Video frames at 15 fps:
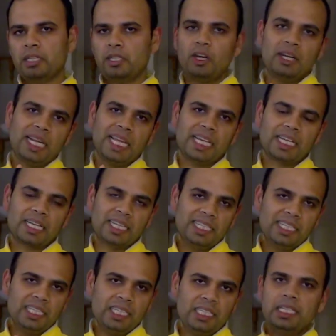like
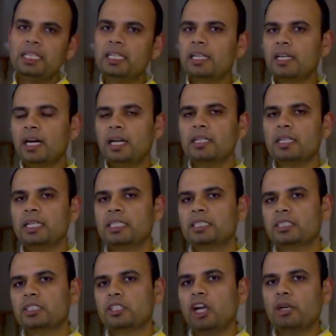cleanly cut, it's
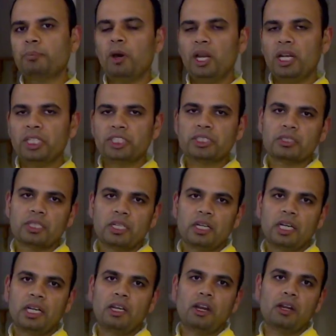not polished, a
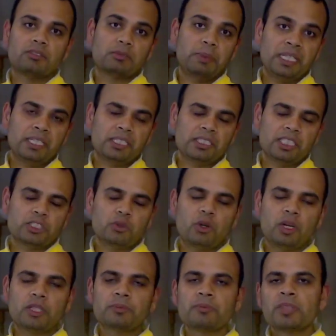lot of splinters and so on.
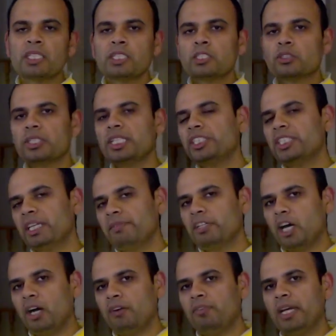So they shave it
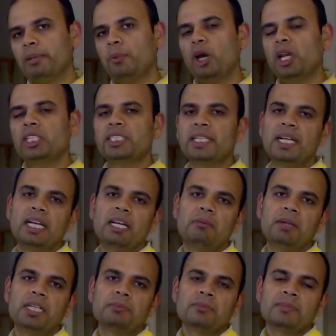off and polish it a little bit,
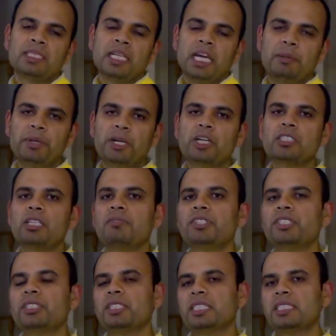and because of which
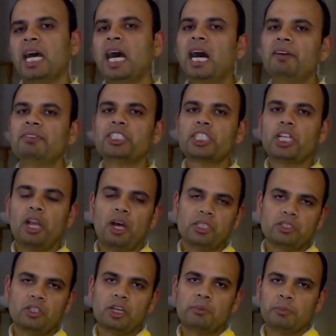there is a half-inch loss
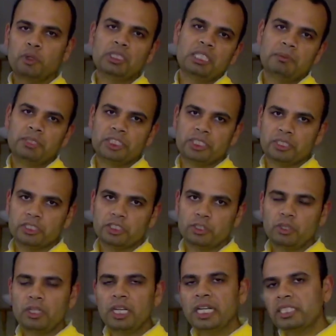on both dimensions. So
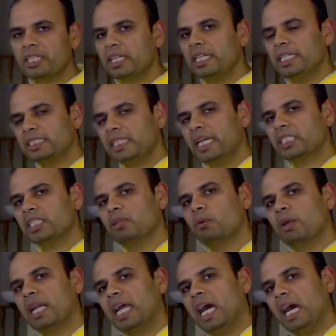literally it's actually
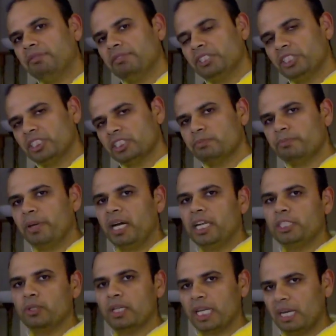1.5 inches by
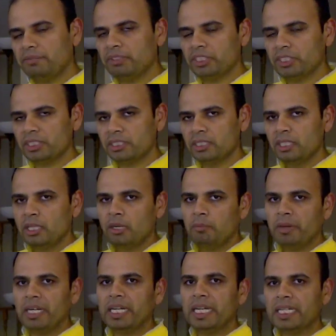2.5 inches,
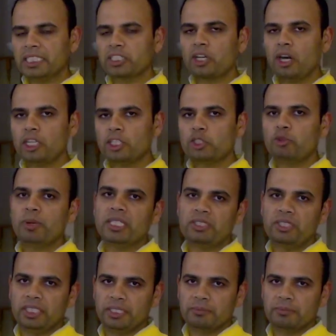but it is called 2x3.